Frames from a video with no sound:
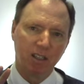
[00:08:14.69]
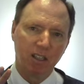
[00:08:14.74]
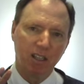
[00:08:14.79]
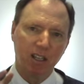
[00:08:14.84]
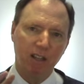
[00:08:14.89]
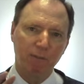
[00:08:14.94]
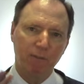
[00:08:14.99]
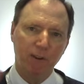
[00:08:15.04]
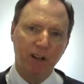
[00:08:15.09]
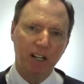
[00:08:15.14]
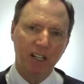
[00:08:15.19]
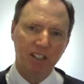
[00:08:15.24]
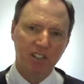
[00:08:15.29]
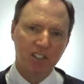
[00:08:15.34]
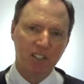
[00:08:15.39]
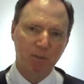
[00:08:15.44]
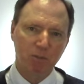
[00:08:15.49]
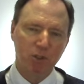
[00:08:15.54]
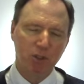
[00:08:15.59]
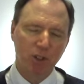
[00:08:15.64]
and finding
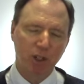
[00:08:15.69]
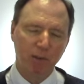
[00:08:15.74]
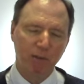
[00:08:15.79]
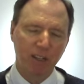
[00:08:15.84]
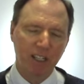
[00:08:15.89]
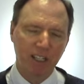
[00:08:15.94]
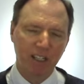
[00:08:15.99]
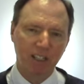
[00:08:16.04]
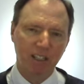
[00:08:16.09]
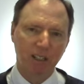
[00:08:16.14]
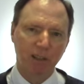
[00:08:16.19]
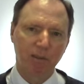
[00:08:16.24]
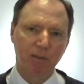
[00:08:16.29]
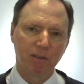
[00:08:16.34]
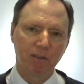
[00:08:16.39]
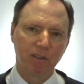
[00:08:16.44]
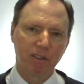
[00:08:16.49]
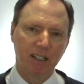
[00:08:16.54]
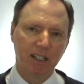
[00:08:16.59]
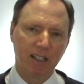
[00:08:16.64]
some sort of healing
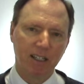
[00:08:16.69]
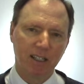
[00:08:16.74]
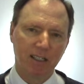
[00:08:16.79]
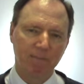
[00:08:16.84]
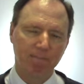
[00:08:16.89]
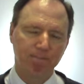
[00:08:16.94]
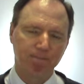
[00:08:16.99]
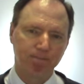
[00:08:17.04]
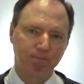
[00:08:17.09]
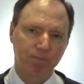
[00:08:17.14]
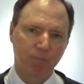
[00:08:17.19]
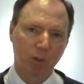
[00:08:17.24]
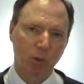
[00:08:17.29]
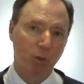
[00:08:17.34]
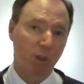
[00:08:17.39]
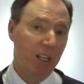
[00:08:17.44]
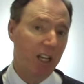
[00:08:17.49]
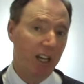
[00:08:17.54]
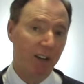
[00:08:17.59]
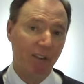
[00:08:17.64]
through that.
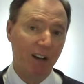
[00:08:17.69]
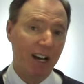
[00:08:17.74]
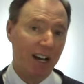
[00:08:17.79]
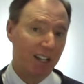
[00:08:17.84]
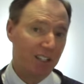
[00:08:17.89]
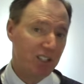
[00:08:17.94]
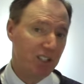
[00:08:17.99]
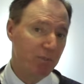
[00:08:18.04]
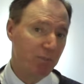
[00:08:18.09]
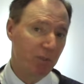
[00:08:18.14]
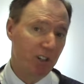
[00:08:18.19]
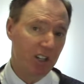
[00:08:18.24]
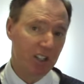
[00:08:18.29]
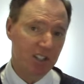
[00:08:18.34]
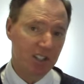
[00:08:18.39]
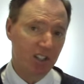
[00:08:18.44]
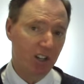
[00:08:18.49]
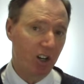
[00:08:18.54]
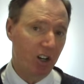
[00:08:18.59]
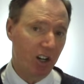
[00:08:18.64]
We have hot
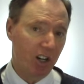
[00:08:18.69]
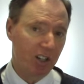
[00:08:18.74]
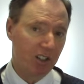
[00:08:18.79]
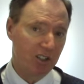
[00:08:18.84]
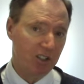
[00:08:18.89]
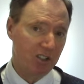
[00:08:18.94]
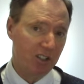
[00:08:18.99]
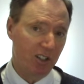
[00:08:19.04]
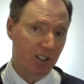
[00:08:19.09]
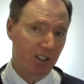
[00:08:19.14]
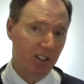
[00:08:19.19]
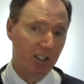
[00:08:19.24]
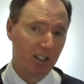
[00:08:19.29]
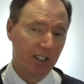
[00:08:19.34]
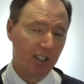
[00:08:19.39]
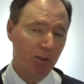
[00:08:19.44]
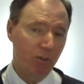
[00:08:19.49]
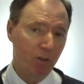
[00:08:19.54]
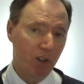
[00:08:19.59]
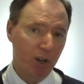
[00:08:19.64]
springs in Arkansas
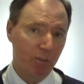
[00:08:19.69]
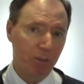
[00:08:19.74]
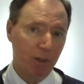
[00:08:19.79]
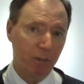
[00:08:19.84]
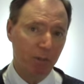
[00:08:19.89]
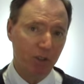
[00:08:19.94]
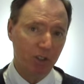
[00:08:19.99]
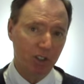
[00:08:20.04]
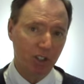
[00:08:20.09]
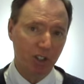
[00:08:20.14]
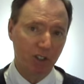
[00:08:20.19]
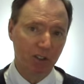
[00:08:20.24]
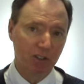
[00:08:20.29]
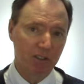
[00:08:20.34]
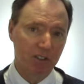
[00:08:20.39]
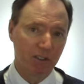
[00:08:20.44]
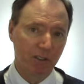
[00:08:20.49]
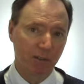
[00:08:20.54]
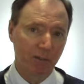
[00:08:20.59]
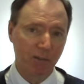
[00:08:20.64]
where people go
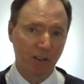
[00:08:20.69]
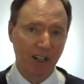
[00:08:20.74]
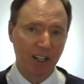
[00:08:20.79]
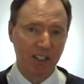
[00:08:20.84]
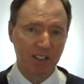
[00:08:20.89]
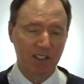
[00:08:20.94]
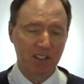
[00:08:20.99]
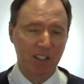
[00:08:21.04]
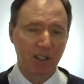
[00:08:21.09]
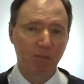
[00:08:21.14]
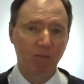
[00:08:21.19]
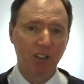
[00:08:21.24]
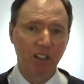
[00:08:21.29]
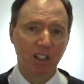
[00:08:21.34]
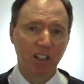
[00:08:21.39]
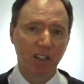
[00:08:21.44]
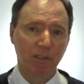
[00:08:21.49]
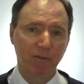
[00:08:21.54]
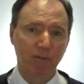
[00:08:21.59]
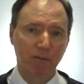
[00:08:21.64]
to find some
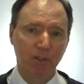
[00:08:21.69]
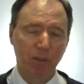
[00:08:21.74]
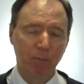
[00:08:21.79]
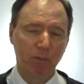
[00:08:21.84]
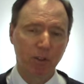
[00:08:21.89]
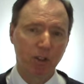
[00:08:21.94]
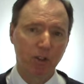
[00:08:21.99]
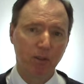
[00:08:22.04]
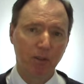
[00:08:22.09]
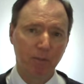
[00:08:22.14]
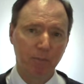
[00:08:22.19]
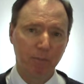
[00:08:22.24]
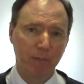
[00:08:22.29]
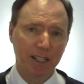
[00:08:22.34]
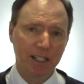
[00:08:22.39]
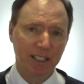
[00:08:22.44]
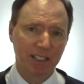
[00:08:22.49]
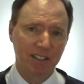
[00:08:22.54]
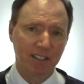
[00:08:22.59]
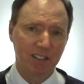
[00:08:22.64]
relief from their
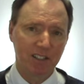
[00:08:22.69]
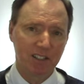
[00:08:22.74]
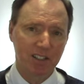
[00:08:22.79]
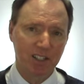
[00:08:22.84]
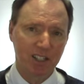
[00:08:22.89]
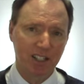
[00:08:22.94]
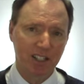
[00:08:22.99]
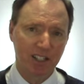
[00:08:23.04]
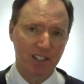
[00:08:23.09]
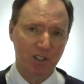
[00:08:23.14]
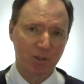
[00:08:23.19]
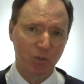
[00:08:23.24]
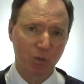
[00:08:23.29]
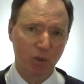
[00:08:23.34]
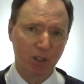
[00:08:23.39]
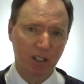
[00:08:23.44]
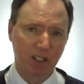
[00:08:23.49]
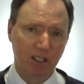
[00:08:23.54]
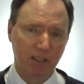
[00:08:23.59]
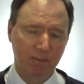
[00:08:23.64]
maladies as
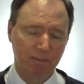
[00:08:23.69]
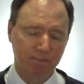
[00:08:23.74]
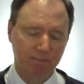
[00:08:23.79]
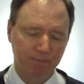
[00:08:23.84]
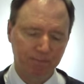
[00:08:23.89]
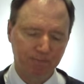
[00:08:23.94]
well.